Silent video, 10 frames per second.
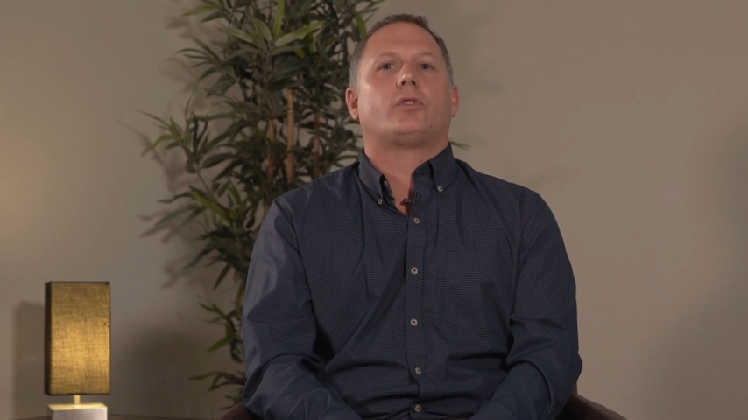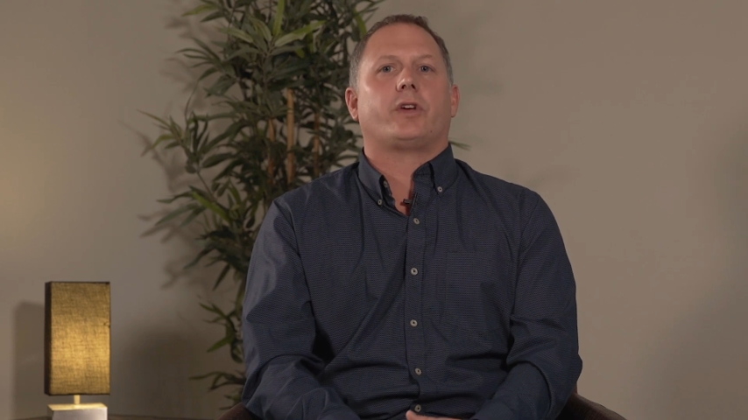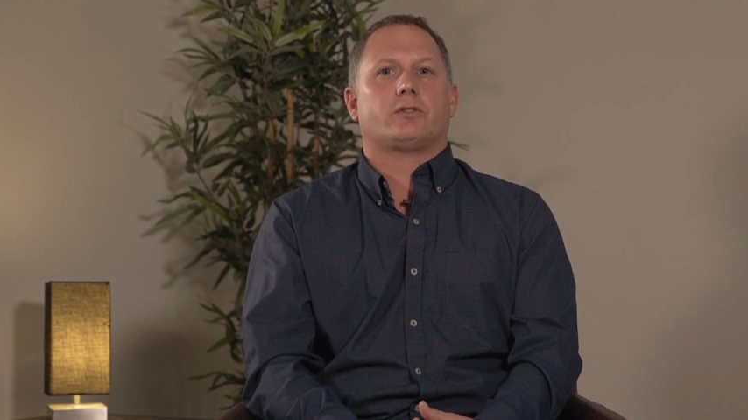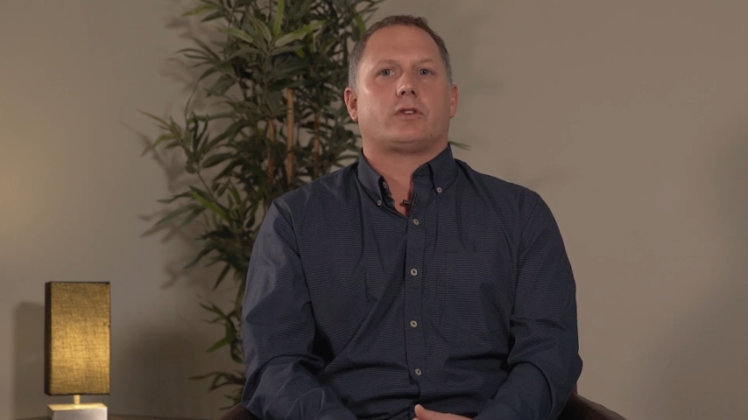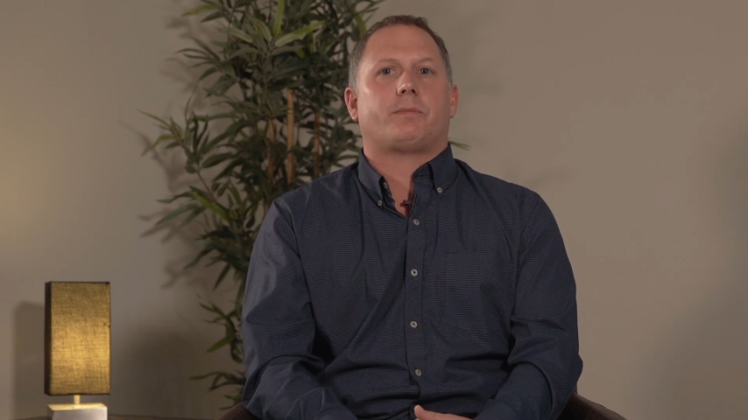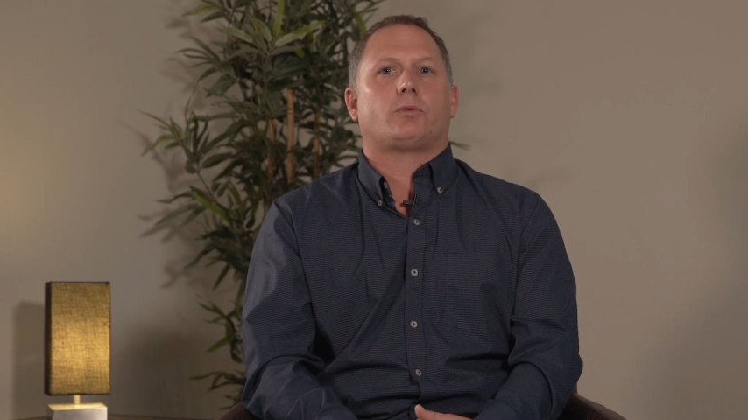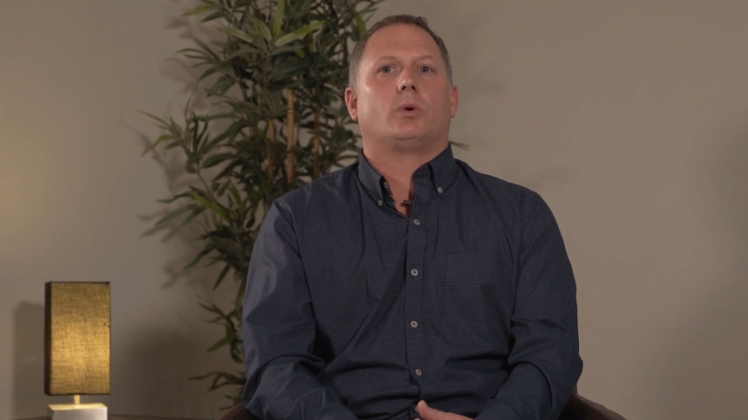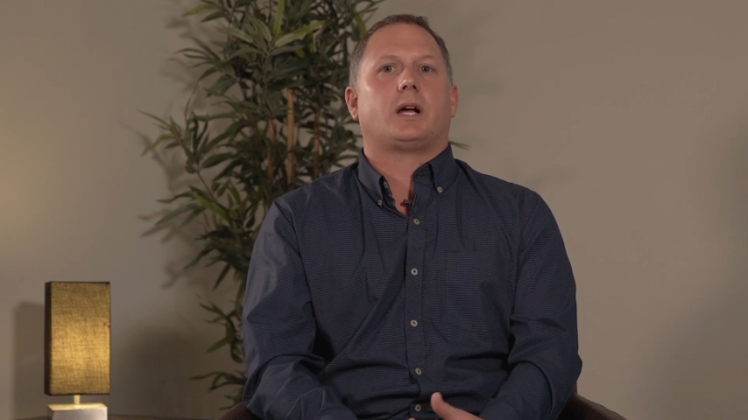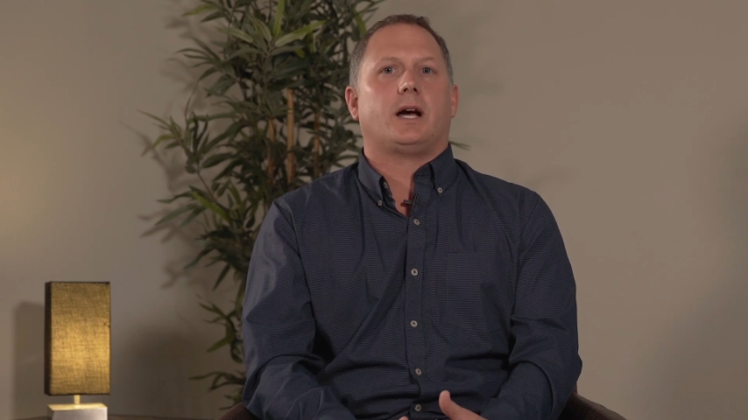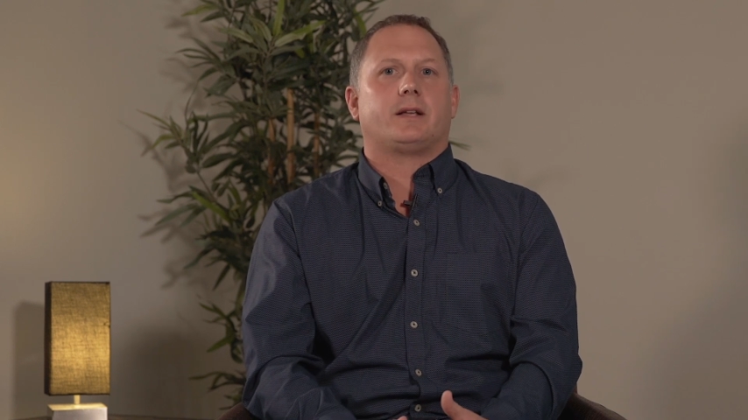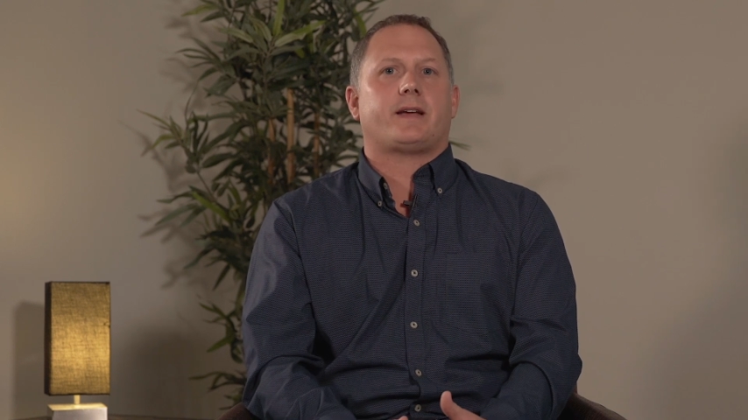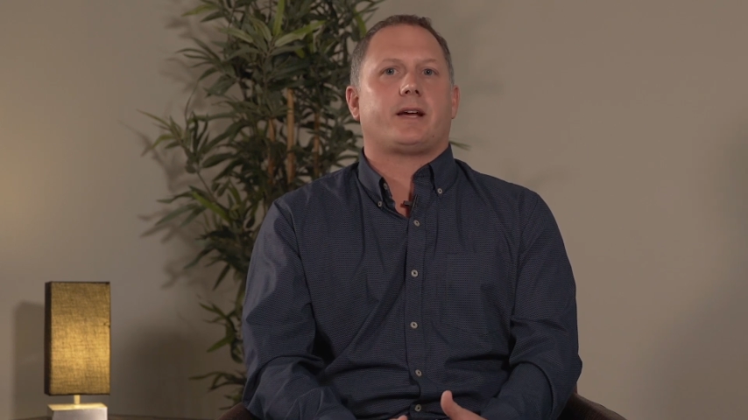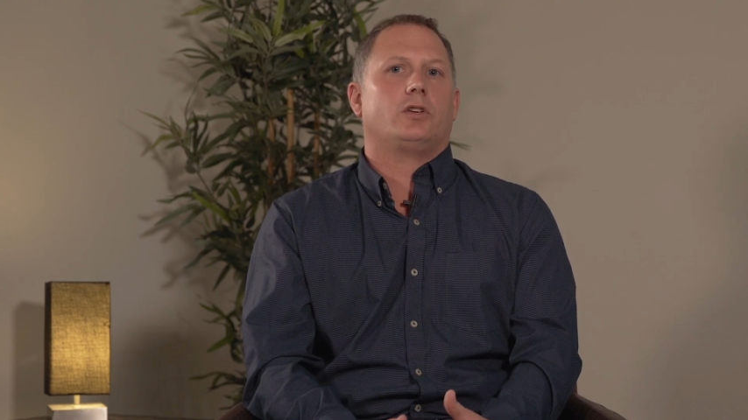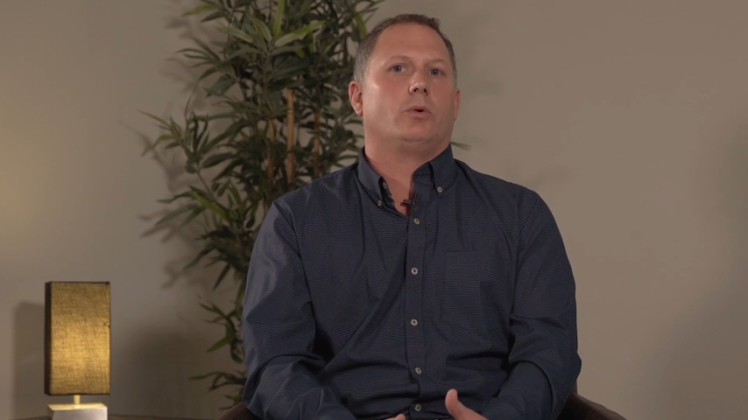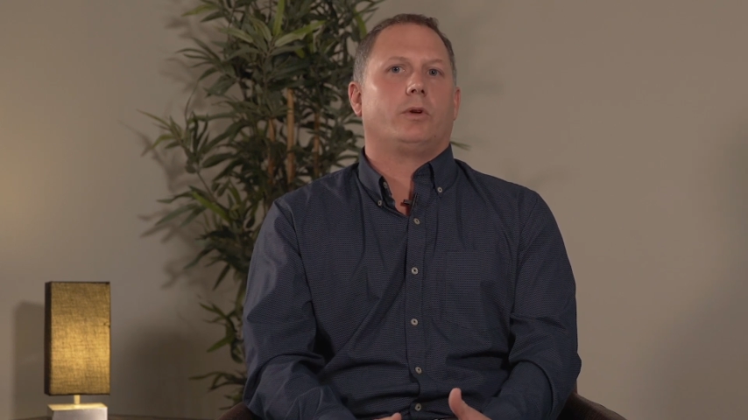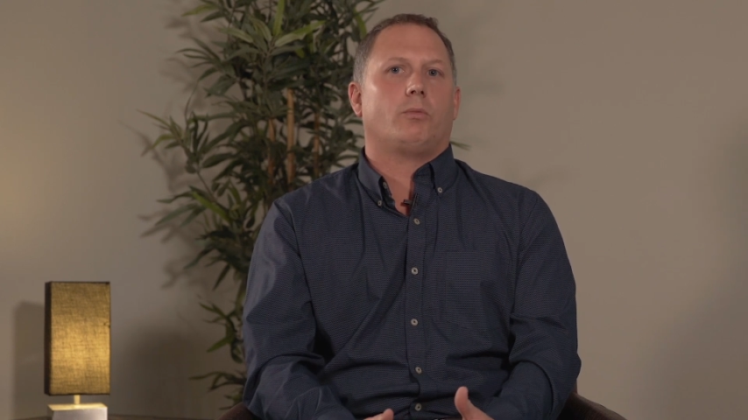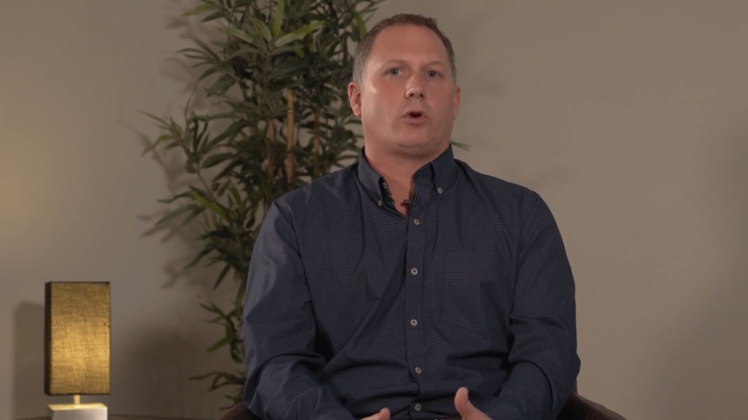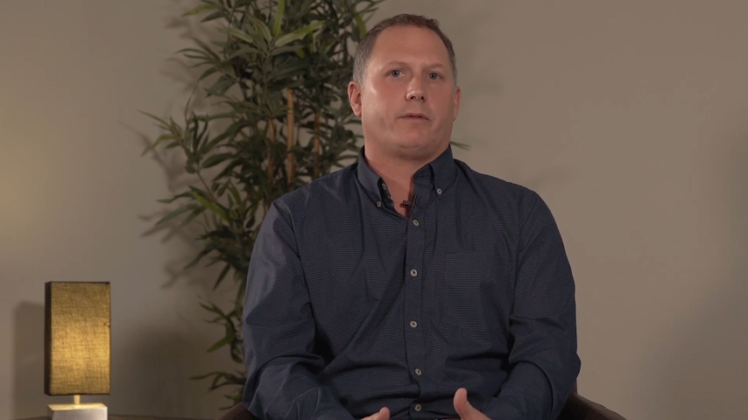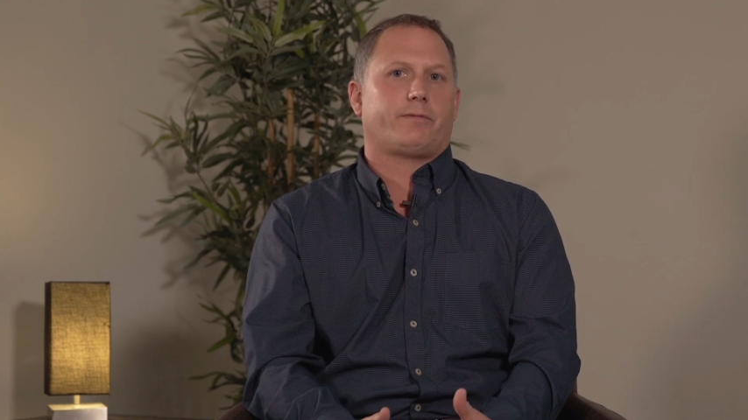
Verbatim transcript: sales reps will contact you with more